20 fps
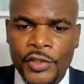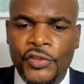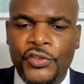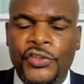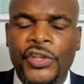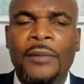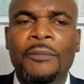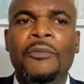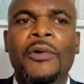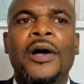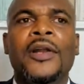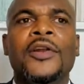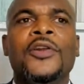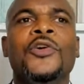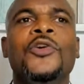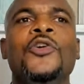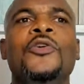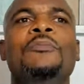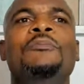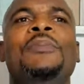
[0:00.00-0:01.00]

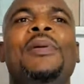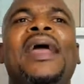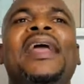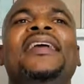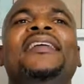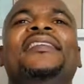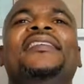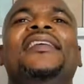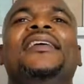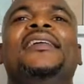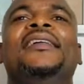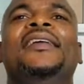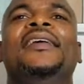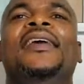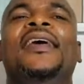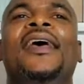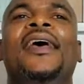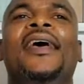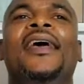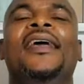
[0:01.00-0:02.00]
someone who
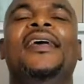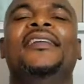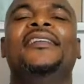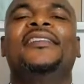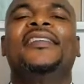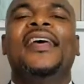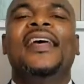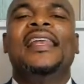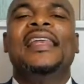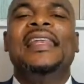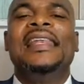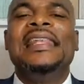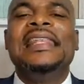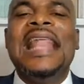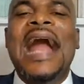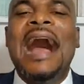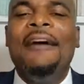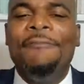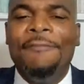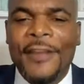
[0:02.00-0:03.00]
basically is
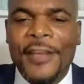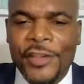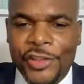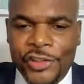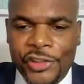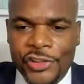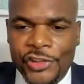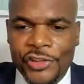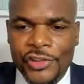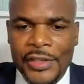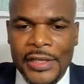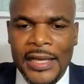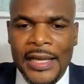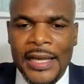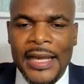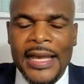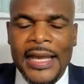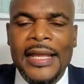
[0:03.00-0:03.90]
lavish